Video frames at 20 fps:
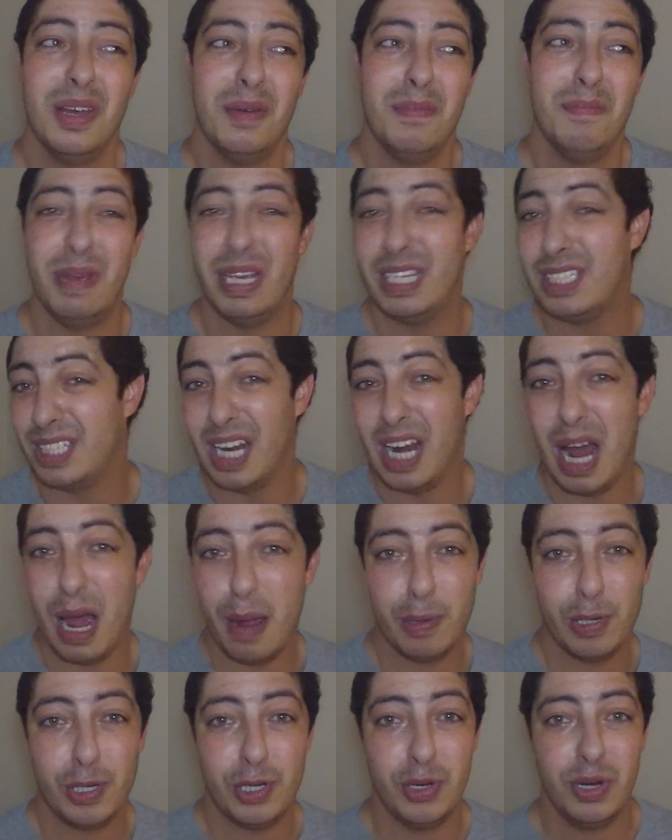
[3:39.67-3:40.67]
missed an
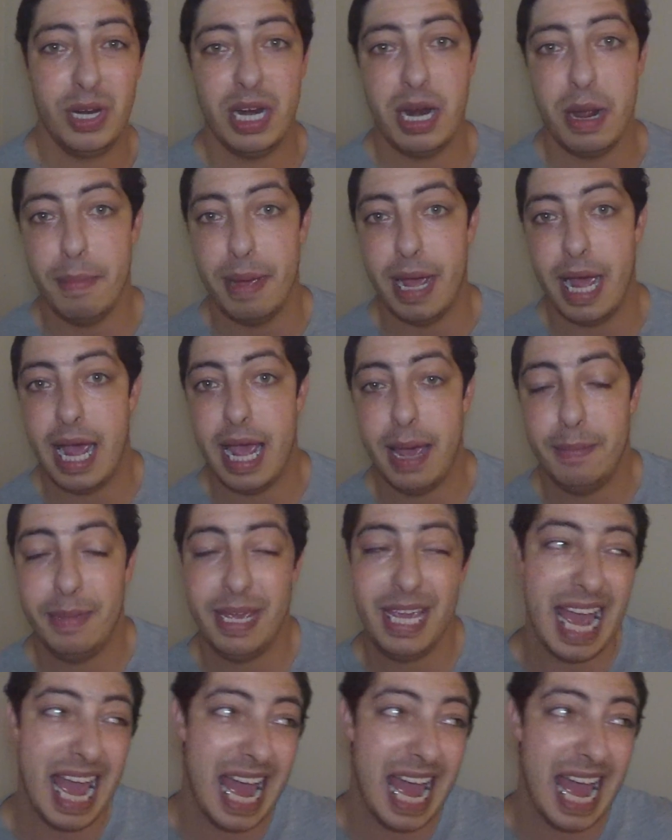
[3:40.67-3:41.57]
opportunity at Miami,